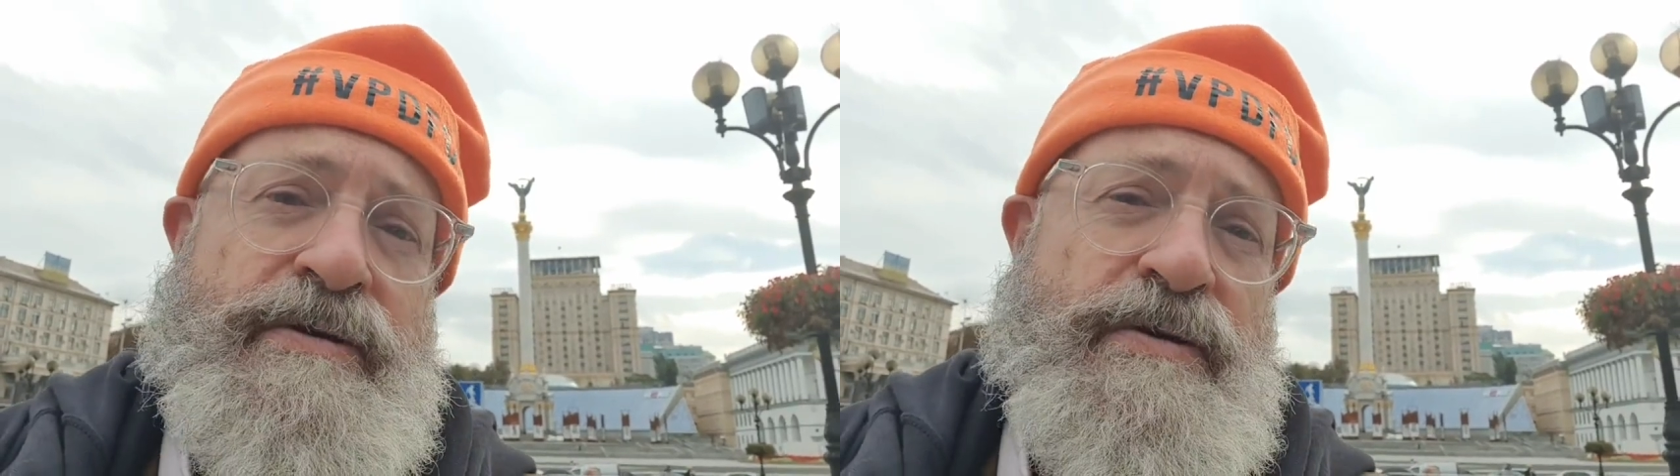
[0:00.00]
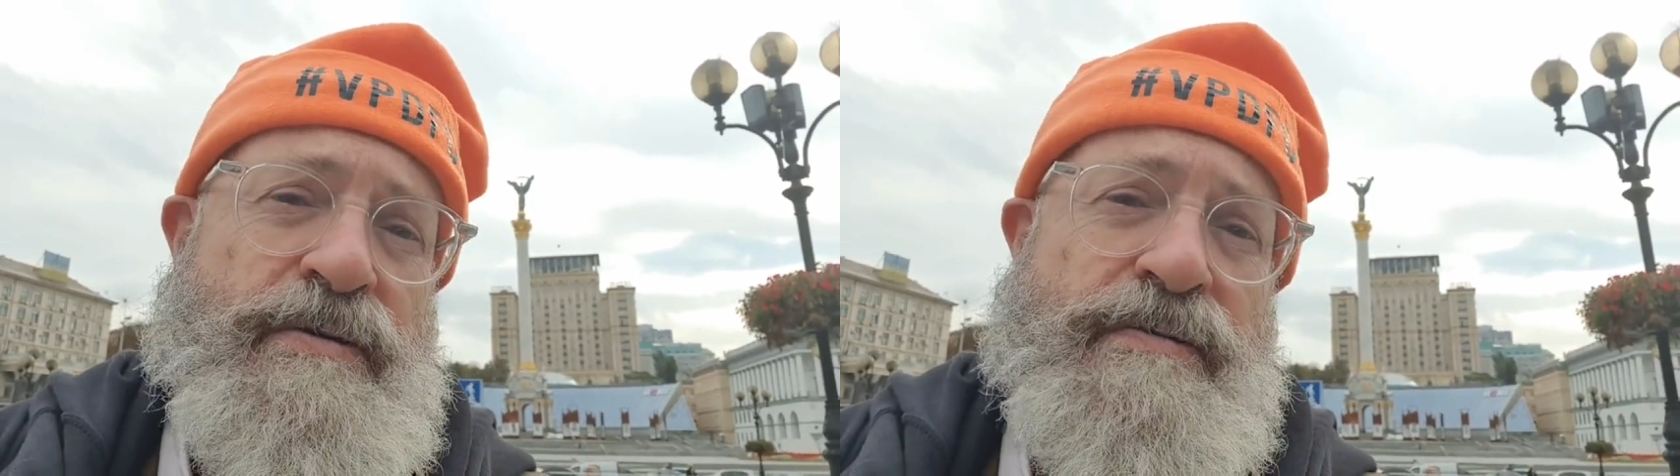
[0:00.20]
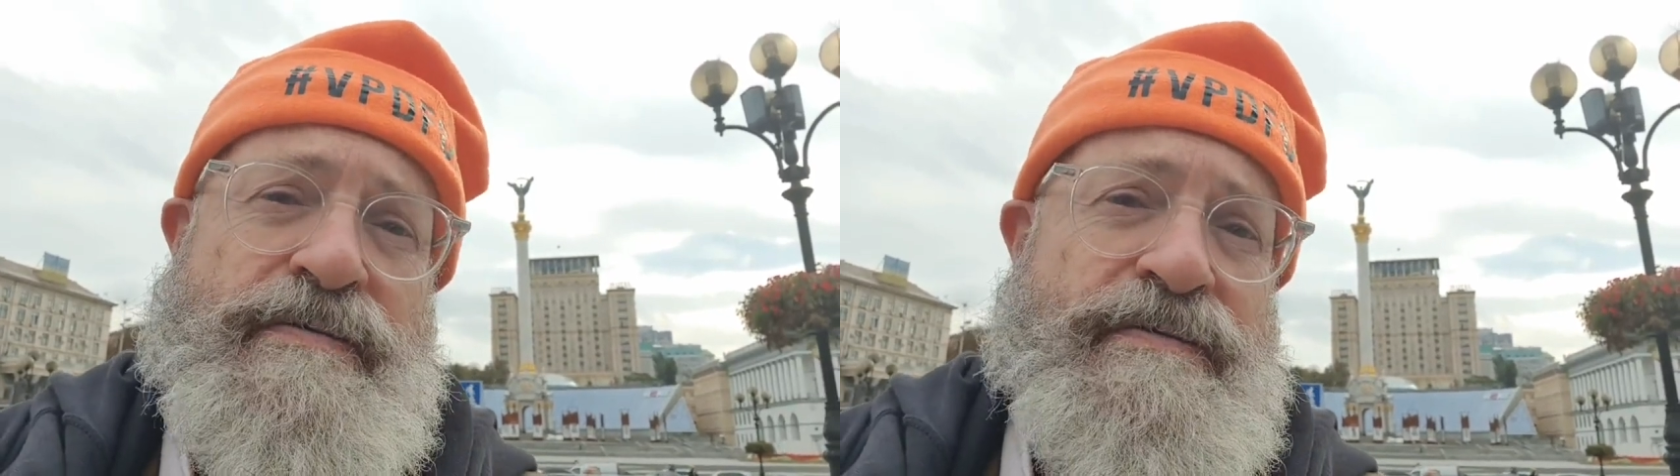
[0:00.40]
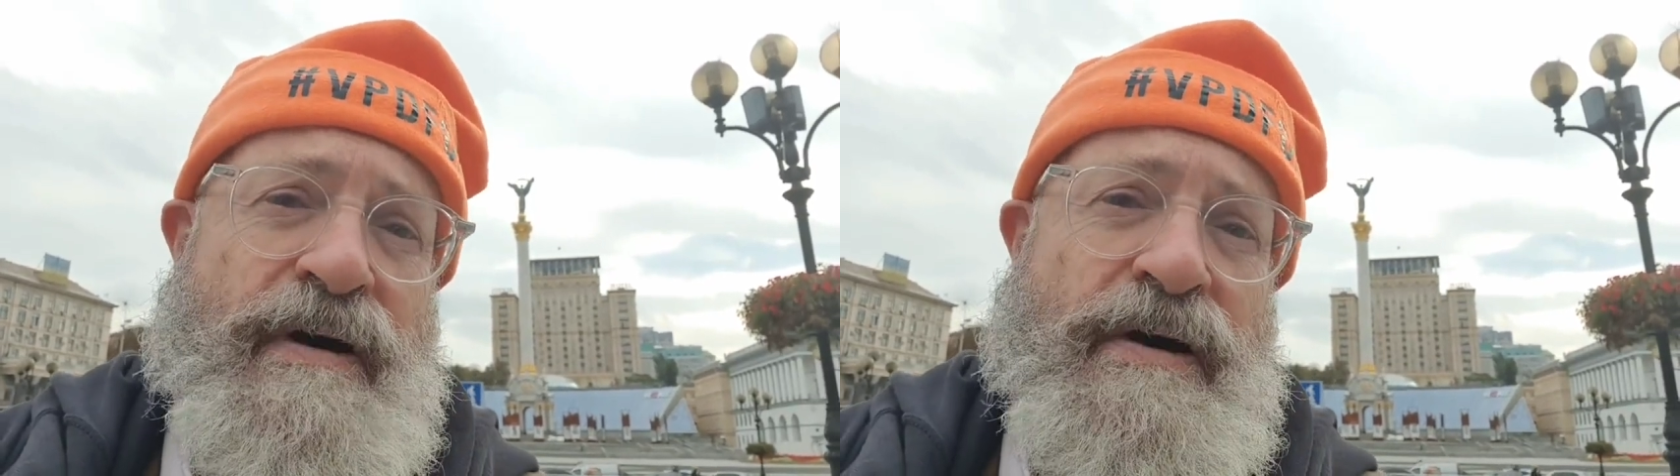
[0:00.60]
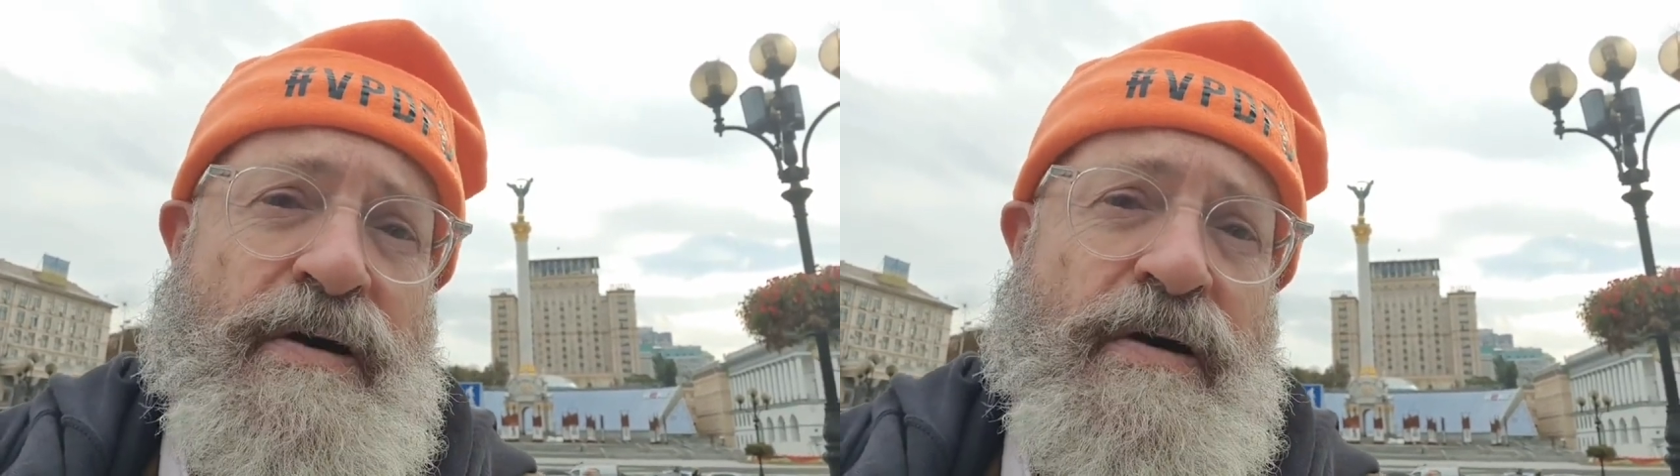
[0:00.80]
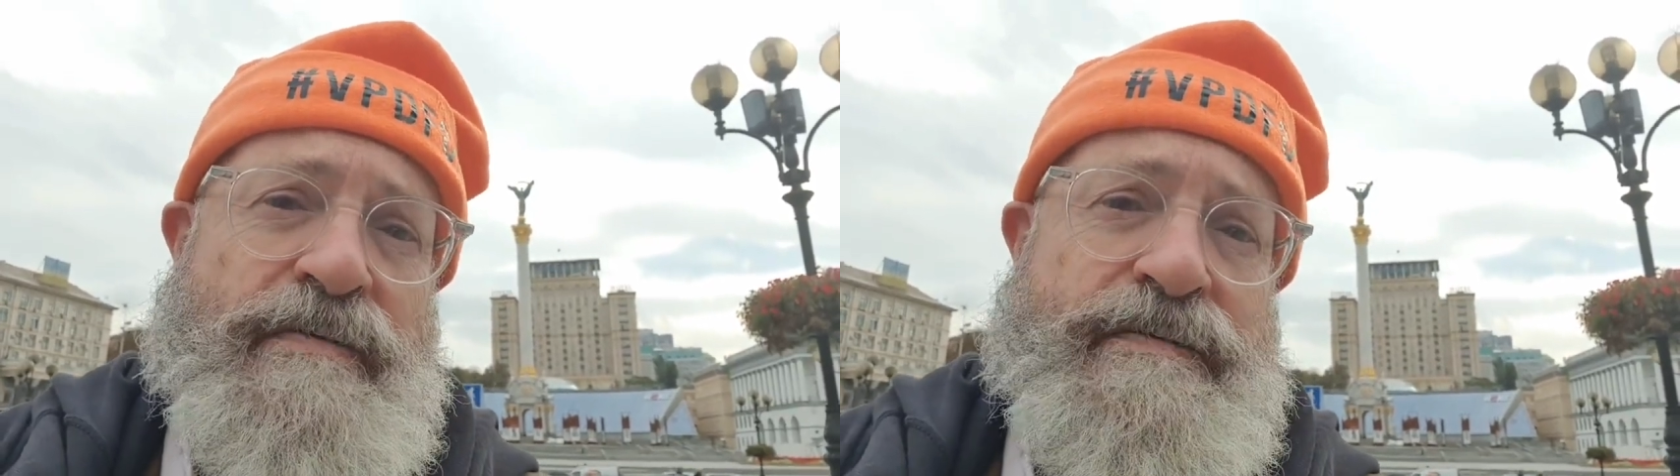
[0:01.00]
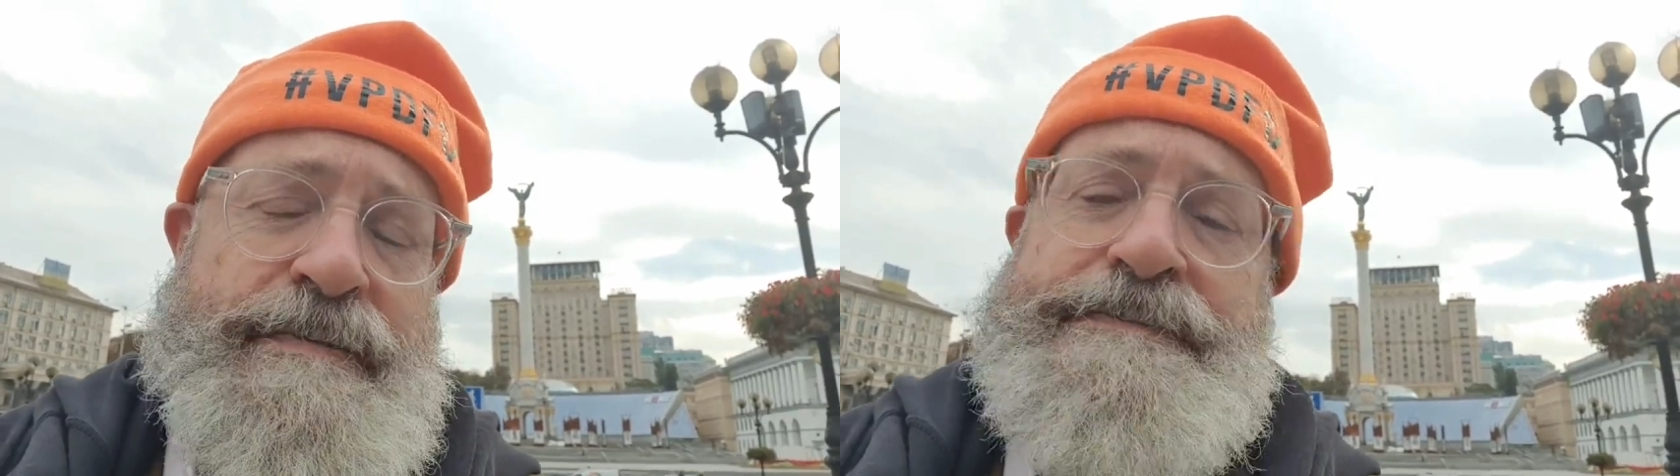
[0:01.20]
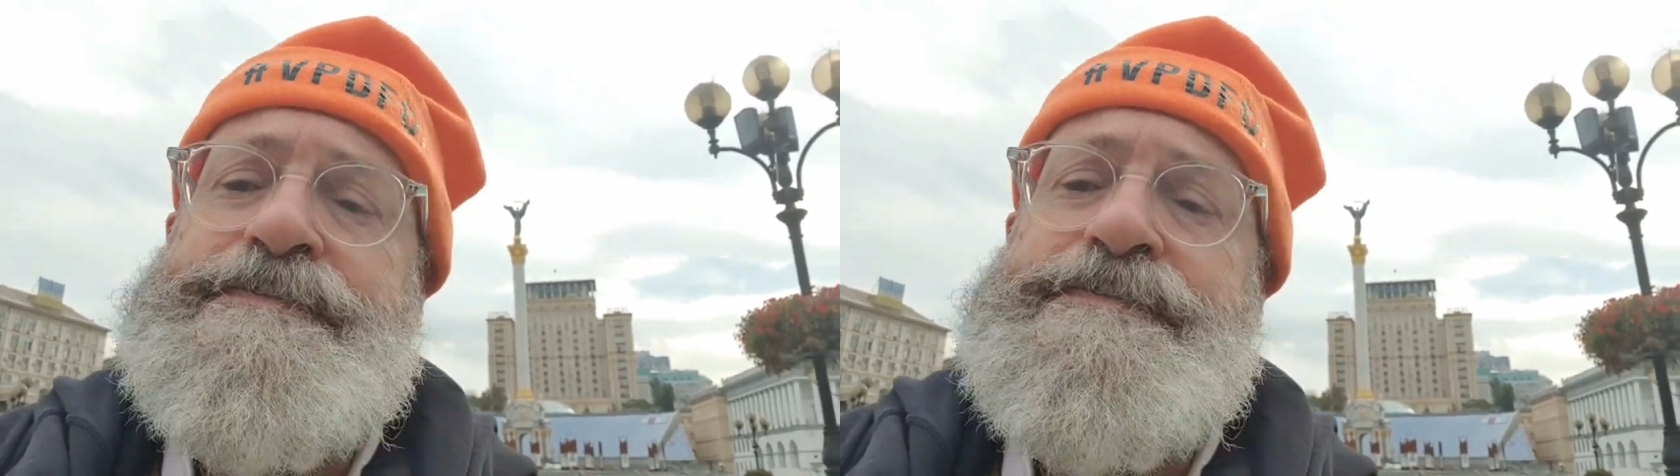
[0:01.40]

Do fuck off.